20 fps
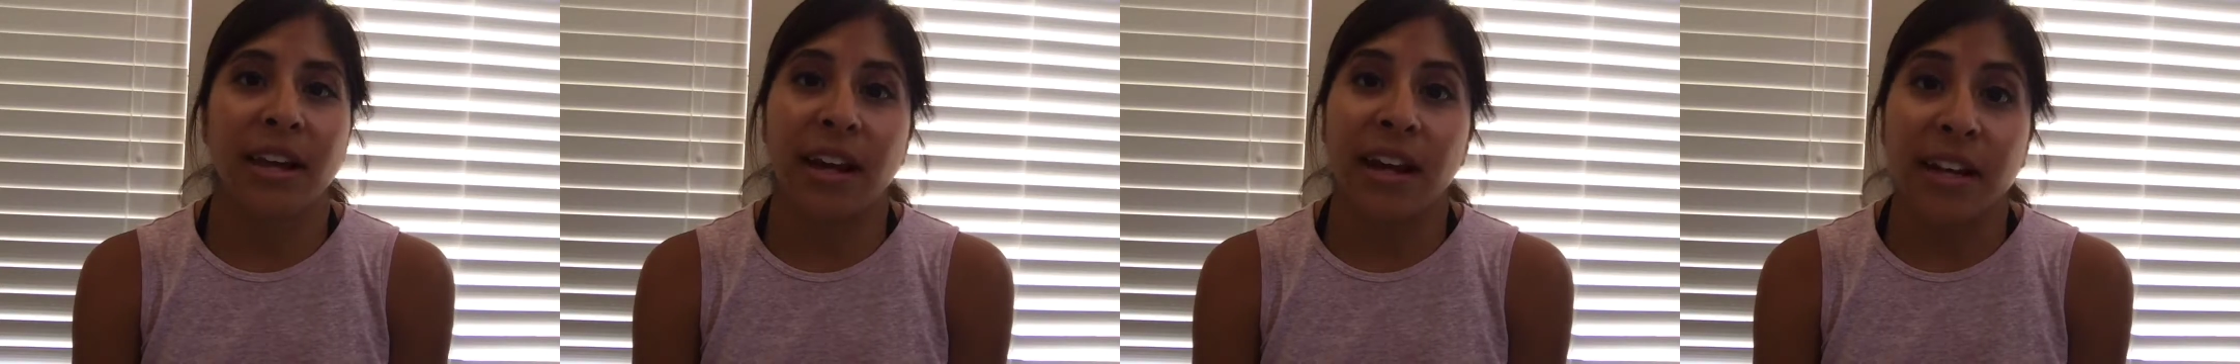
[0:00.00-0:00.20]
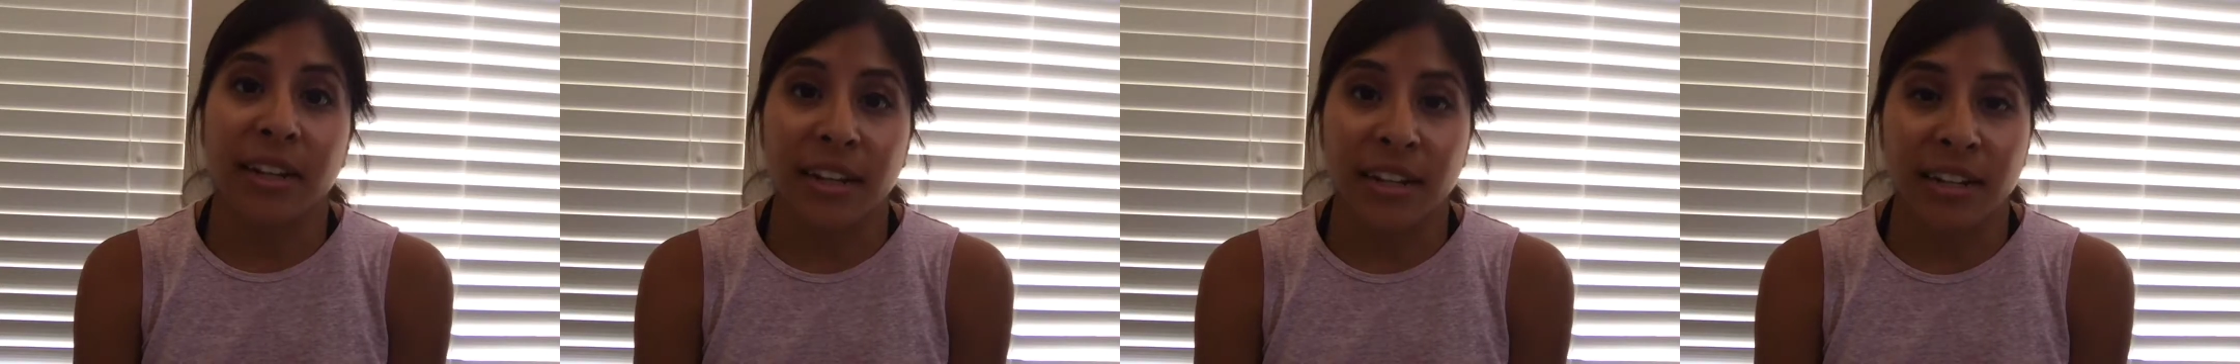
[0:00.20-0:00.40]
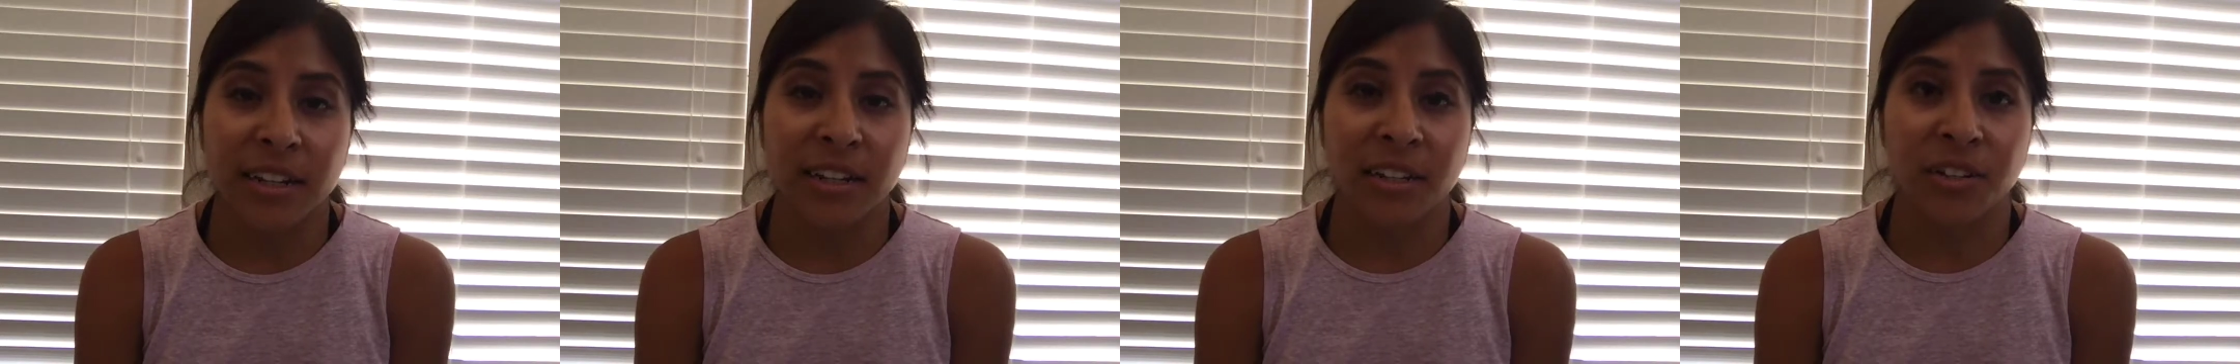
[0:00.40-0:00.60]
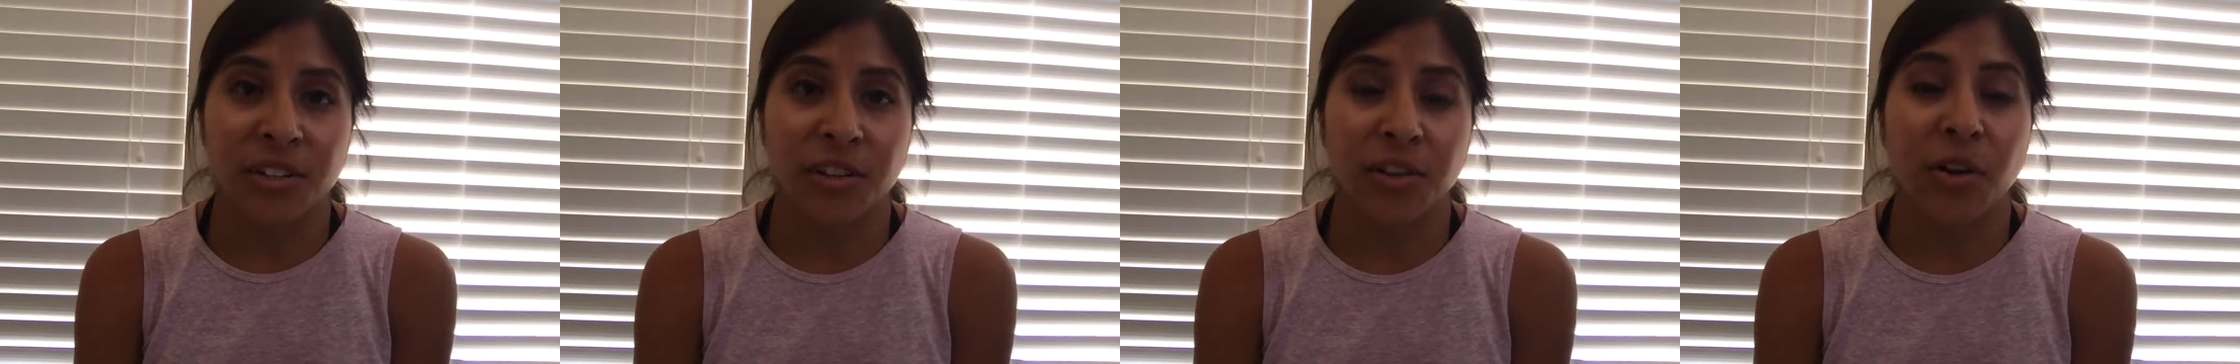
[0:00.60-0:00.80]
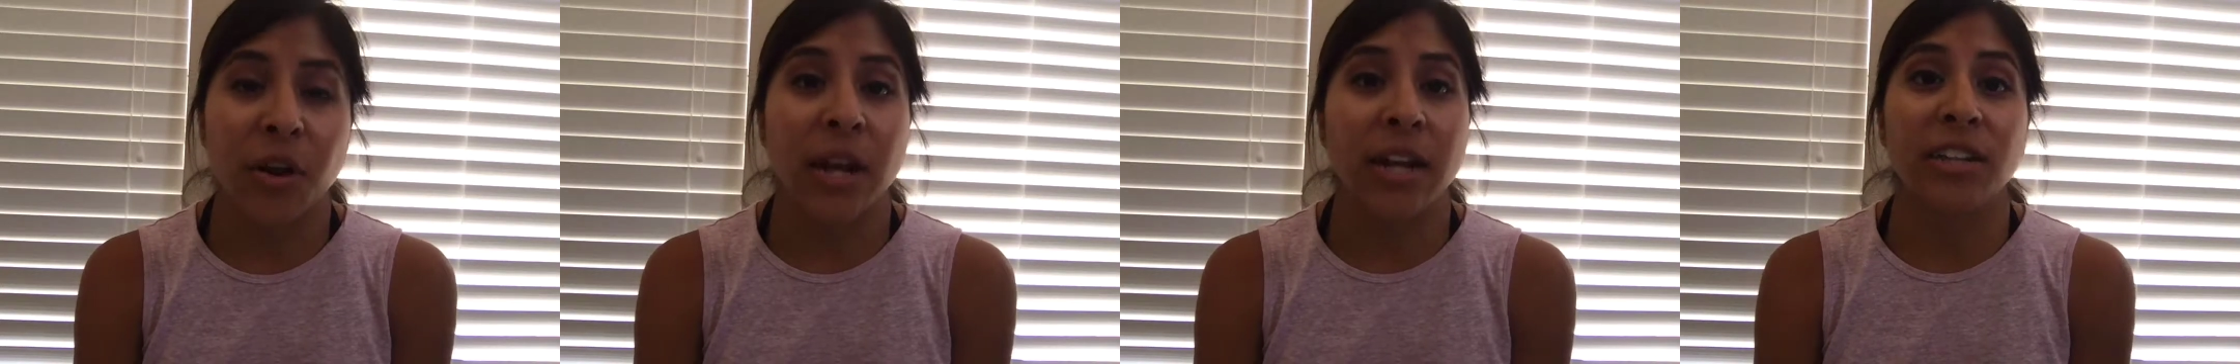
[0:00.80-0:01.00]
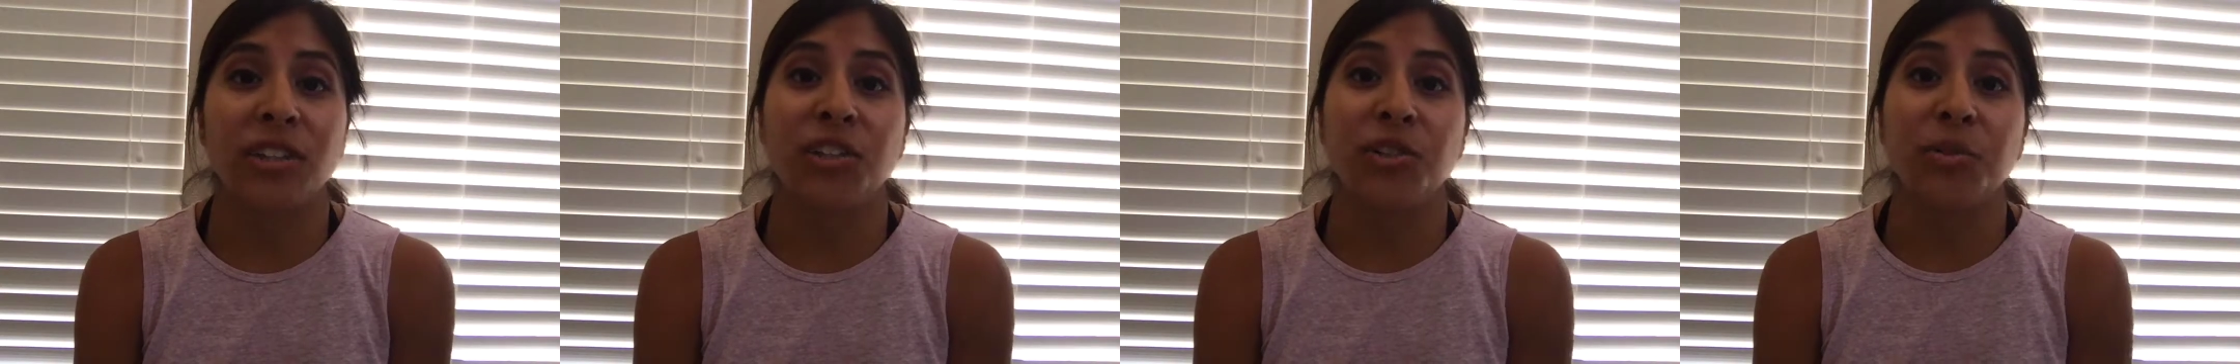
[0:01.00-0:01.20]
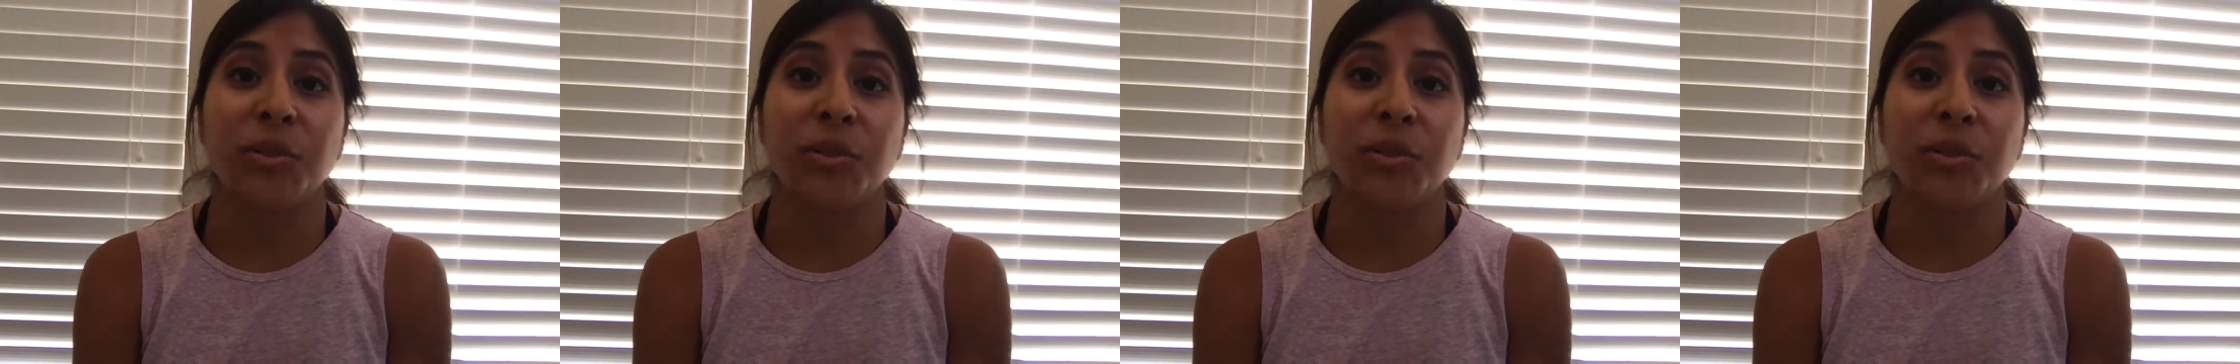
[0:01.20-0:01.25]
I can integrate to